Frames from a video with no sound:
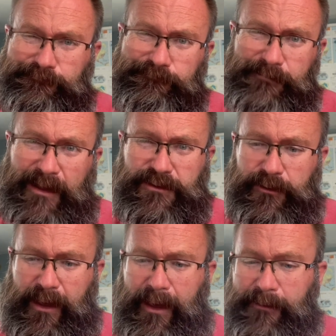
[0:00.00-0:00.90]
That's
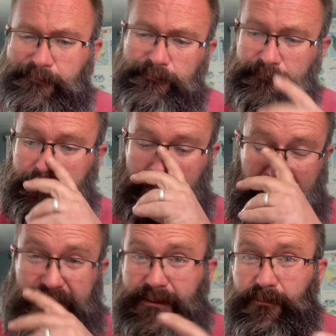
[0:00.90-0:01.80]
okay,
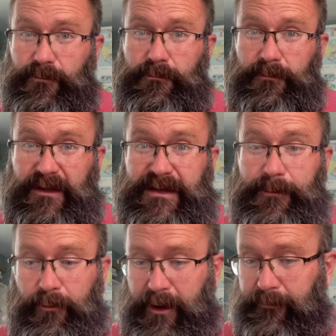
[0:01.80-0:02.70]
but let's
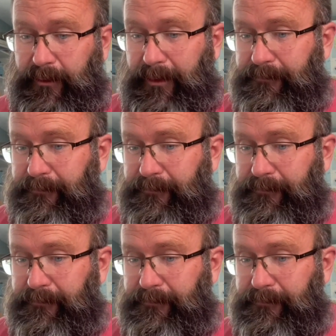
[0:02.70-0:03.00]
keep working with it.